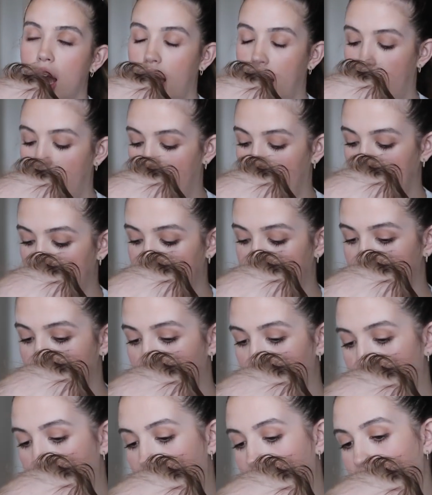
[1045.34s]

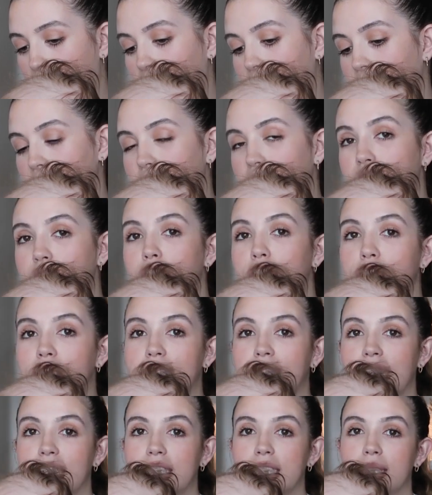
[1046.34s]
and
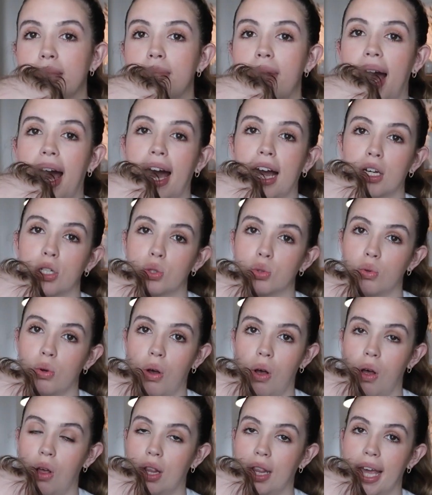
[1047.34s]
just get some
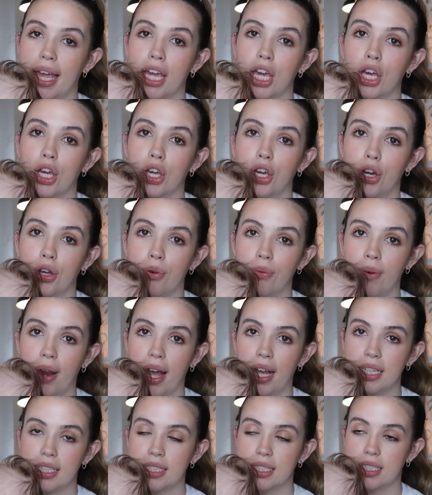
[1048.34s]
actual like good
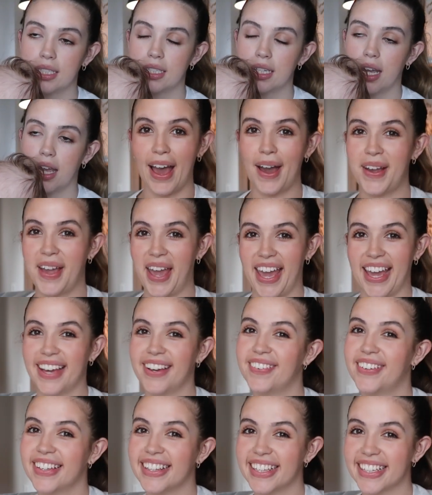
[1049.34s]
rest. Okay,
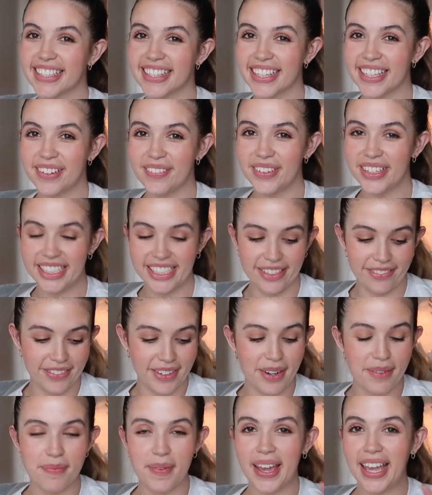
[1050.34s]
if it looks a little bit
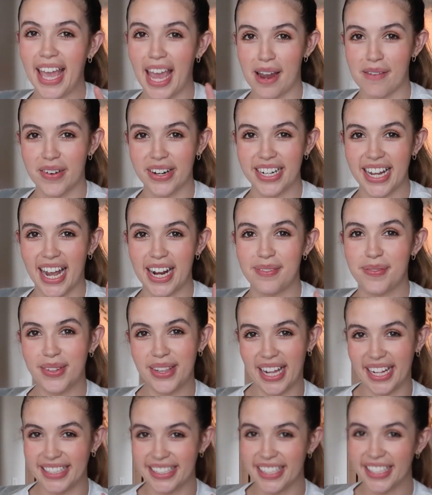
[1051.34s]
different, my camera died, but
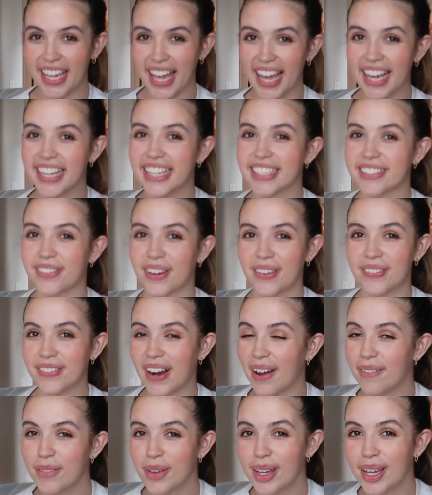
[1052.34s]
that's okay because we're
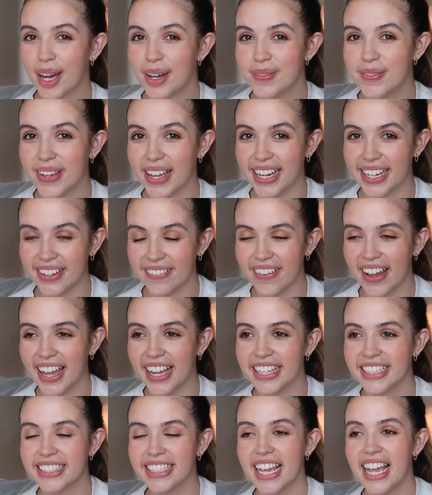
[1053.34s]
wrapping up
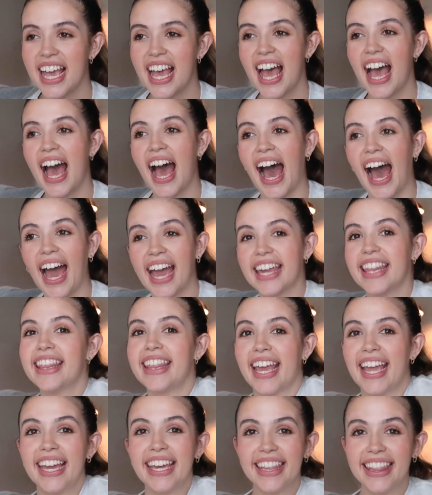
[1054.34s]
anyways. I
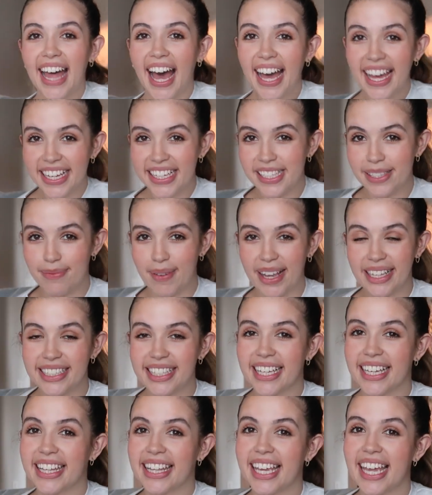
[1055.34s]
think that is
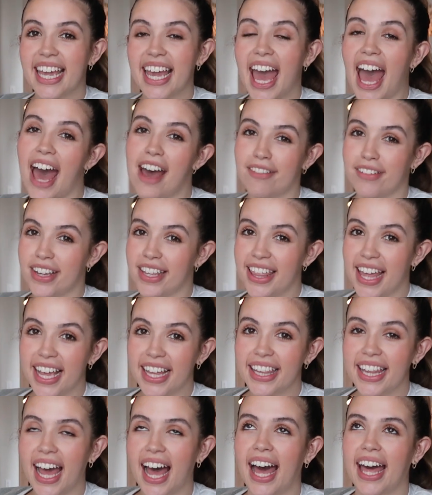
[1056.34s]
basically
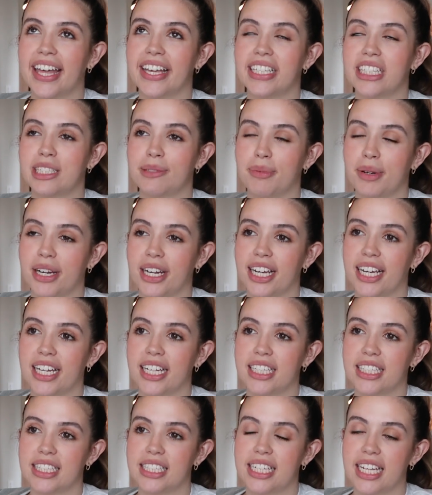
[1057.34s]
everything that I
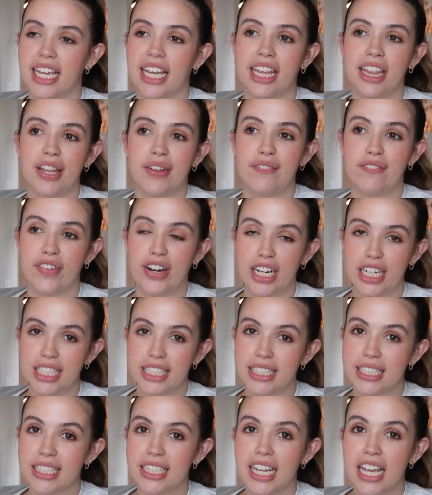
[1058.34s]
experienced in the
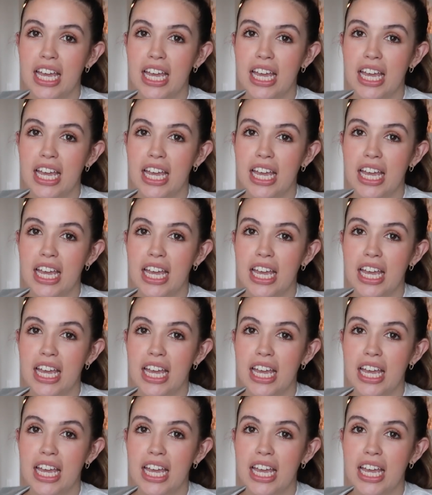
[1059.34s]
first